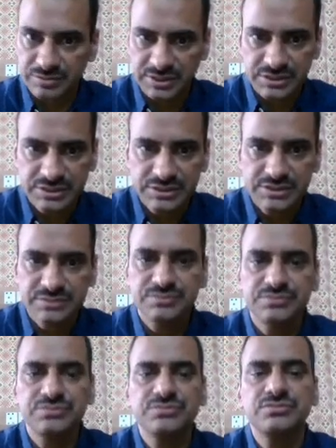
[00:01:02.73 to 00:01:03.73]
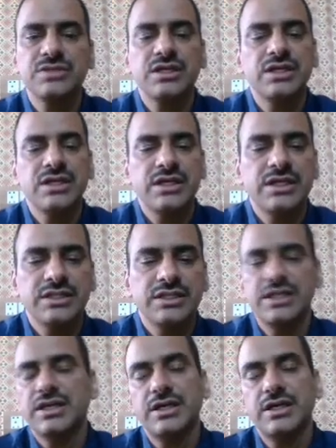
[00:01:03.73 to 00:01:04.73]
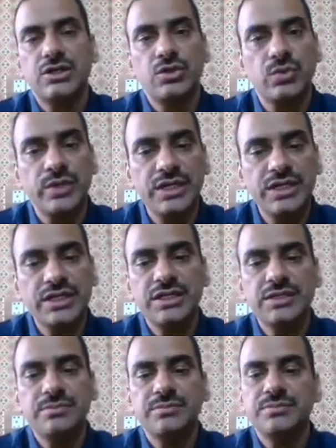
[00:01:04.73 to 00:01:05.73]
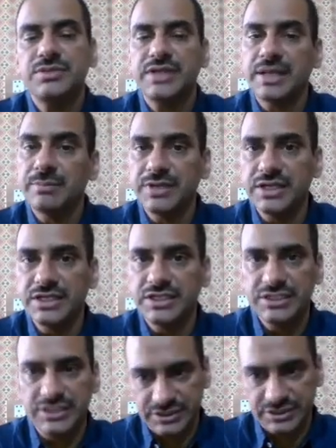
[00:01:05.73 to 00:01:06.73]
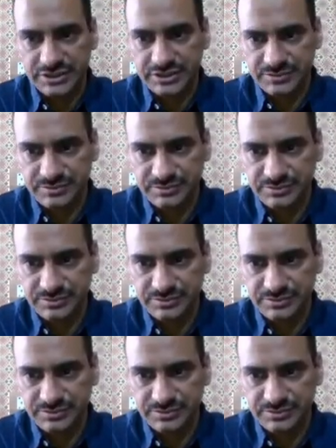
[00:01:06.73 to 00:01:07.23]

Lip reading: months. There are 20 temporary teeth